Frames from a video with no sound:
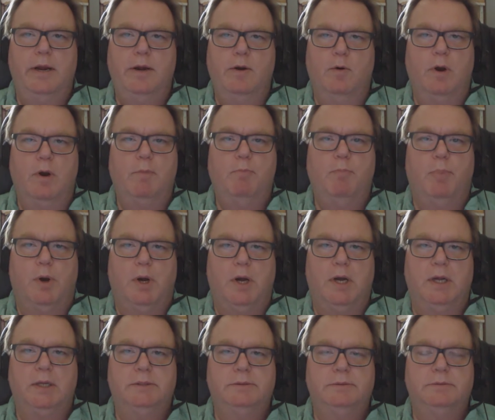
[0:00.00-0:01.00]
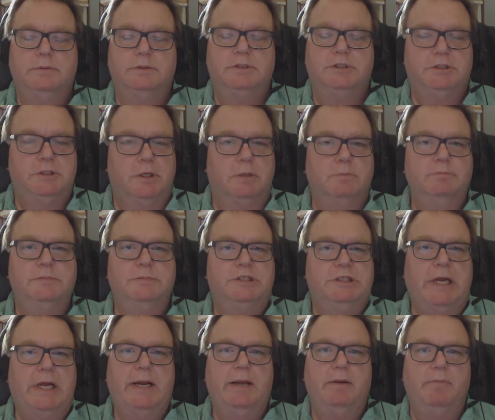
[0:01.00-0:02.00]
I know I bought some
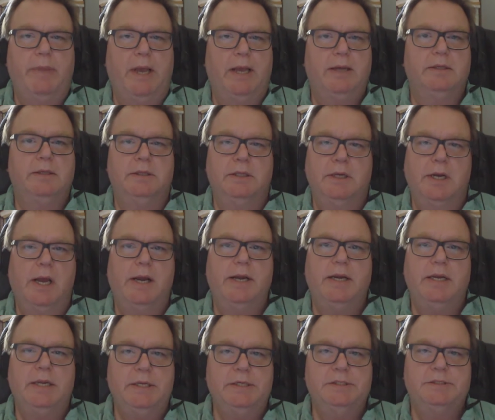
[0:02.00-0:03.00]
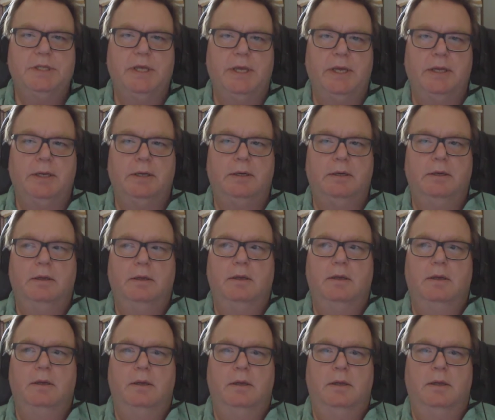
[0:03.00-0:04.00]
setting back in the 90s that
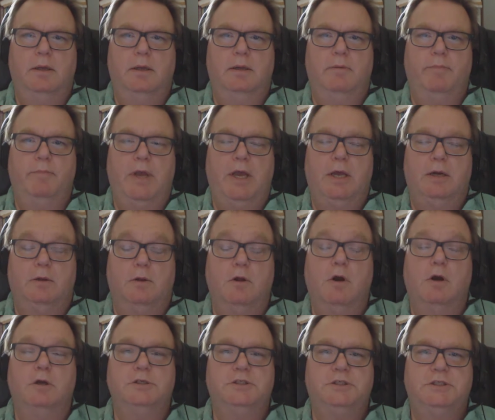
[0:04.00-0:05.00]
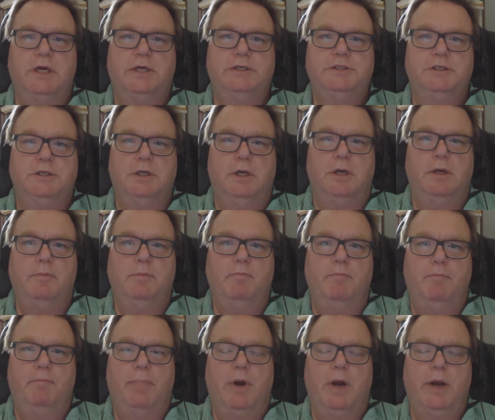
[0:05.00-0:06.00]
had a large section on
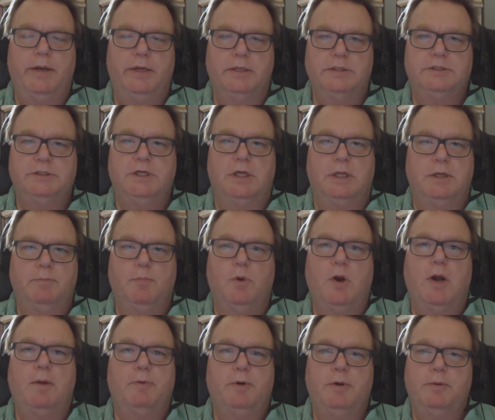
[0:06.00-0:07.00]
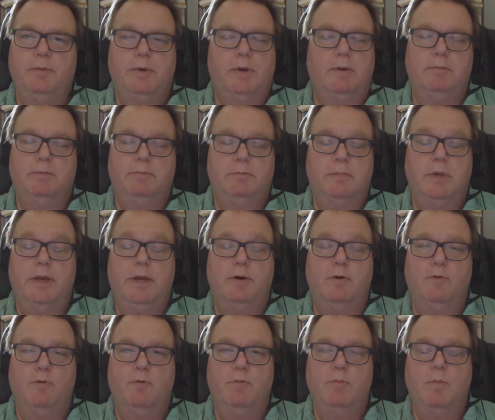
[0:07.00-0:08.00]
buying and selling property, but I
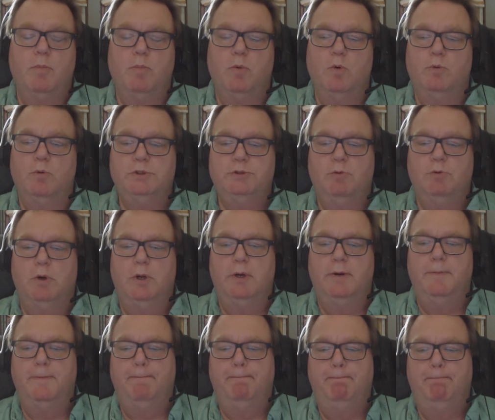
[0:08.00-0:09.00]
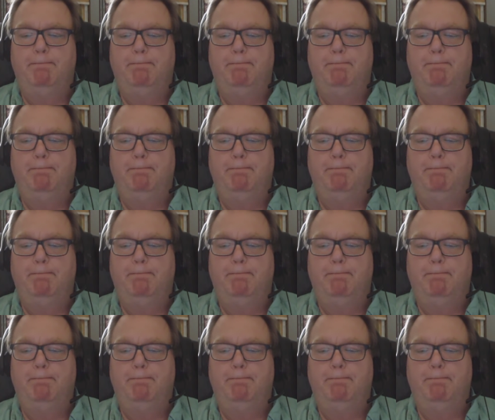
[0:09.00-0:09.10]
don't remember which one.